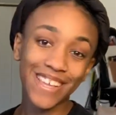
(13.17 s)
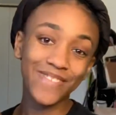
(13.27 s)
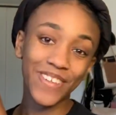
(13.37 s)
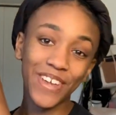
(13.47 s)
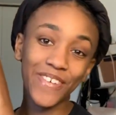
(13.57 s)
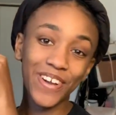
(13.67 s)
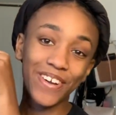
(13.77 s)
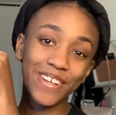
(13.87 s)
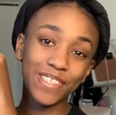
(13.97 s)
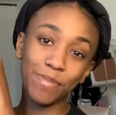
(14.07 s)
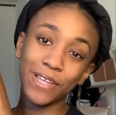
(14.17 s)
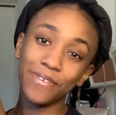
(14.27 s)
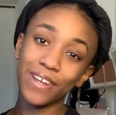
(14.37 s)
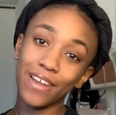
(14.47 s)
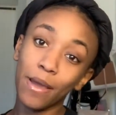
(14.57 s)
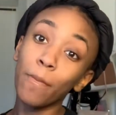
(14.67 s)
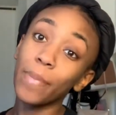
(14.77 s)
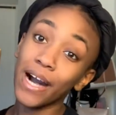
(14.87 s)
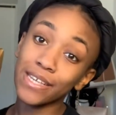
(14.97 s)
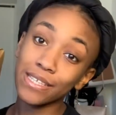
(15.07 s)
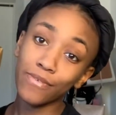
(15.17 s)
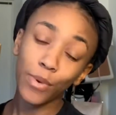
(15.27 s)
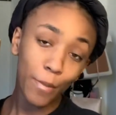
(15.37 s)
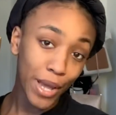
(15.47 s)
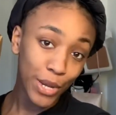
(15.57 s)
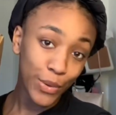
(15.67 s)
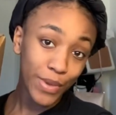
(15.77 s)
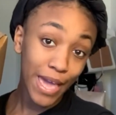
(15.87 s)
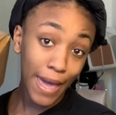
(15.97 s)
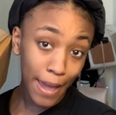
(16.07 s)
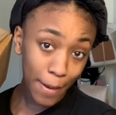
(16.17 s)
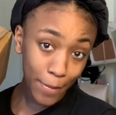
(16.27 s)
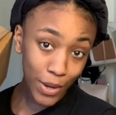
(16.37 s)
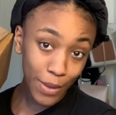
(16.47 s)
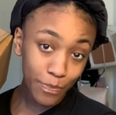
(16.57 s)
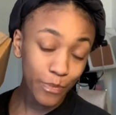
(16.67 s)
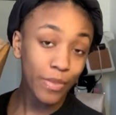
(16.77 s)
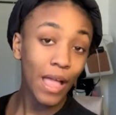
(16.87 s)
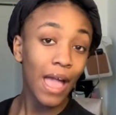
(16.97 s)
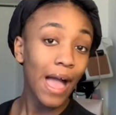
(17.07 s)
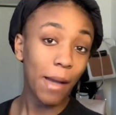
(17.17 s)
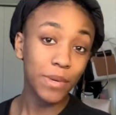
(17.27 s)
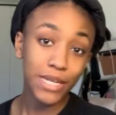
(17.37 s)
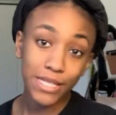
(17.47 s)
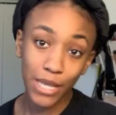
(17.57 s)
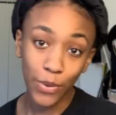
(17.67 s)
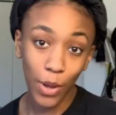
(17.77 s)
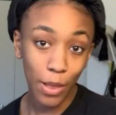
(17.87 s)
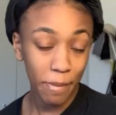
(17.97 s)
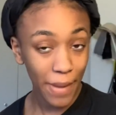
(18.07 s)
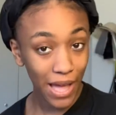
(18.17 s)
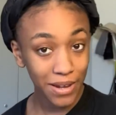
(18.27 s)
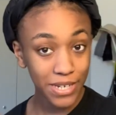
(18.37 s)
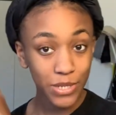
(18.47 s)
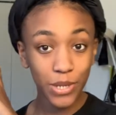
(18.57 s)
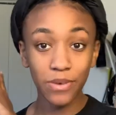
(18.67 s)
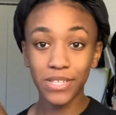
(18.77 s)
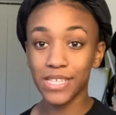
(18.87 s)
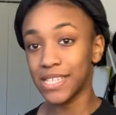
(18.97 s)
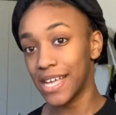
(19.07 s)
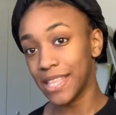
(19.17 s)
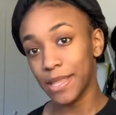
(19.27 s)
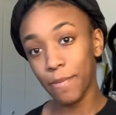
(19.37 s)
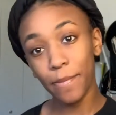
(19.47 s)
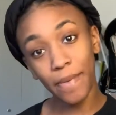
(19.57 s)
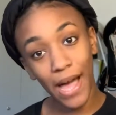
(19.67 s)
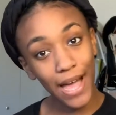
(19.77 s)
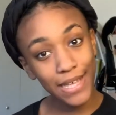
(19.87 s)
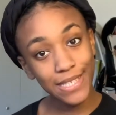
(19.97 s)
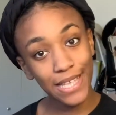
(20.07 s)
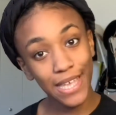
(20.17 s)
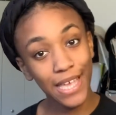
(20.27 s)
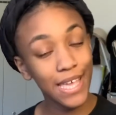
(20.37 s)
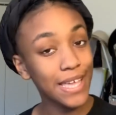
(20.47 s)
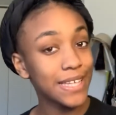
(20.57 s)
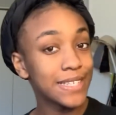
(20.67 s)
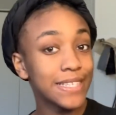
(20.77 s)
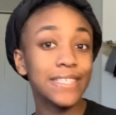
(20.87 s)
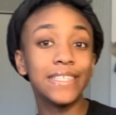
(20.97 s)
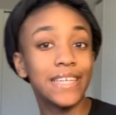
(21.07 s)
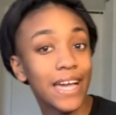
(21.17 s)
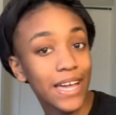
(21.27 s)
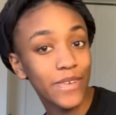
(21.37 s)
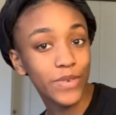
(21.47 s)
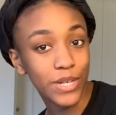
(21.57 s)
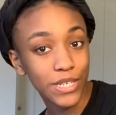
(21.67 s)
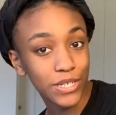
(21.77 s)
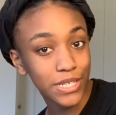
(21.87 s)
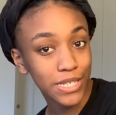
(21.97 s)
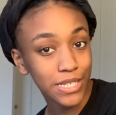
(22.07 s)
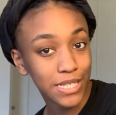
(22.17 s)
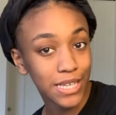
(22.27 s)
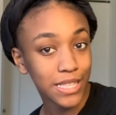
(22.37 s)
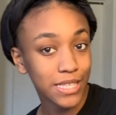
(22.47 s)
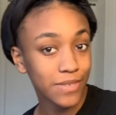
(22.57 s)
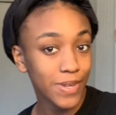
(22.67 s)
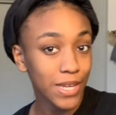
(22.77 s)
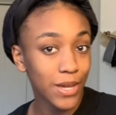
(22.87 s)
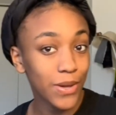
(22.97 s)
video we're going to be doing an unboxing for my new camera. I'm going to tell you all about it, show you what's inside the box, and yeah, if you're interested in seeing this video,